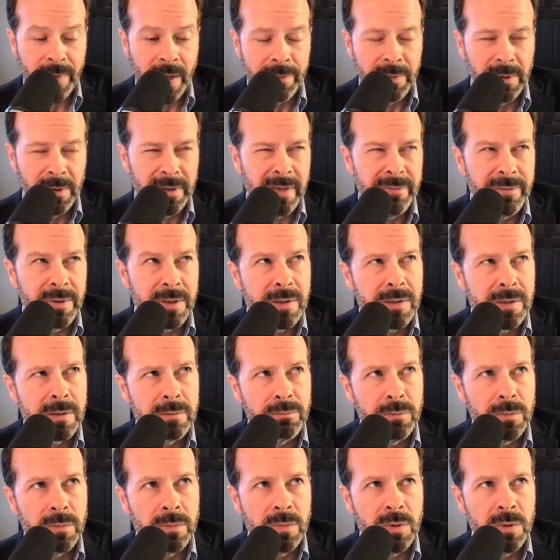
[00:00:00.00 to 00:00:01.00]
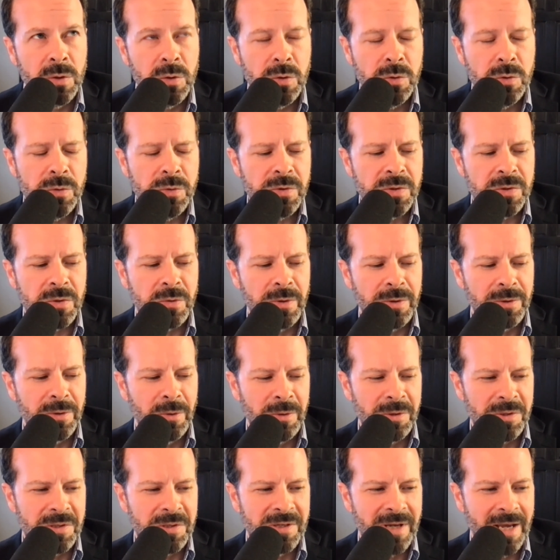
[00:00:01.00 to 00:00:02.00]
I believe it's news
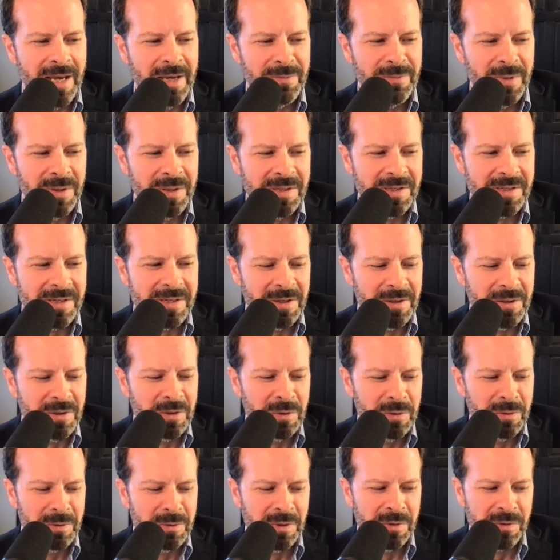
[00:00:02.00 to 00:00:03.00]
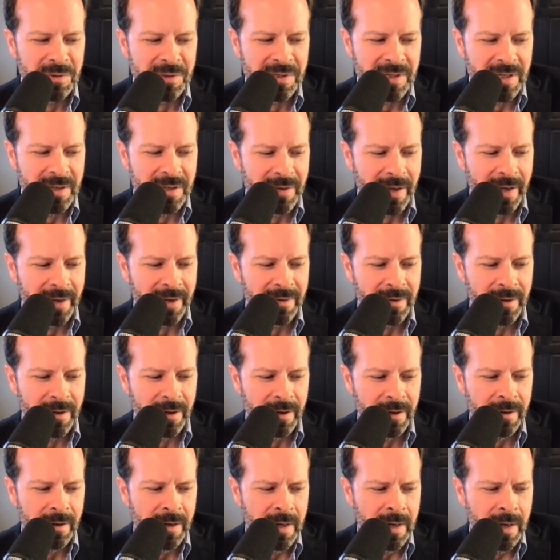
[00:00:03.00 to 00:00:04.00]
or statements, you'll see that
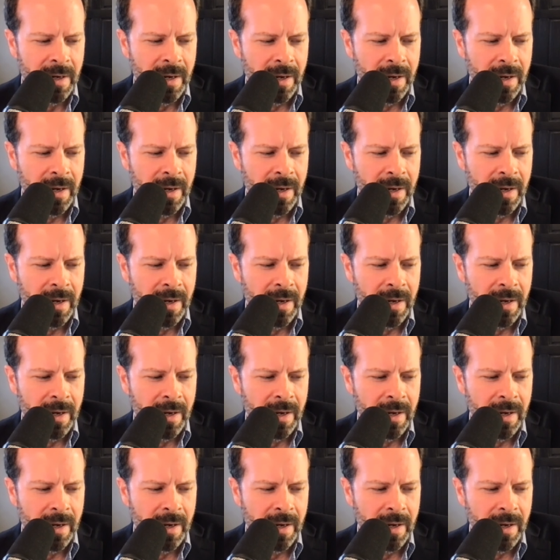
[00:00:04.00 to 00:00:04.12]
there.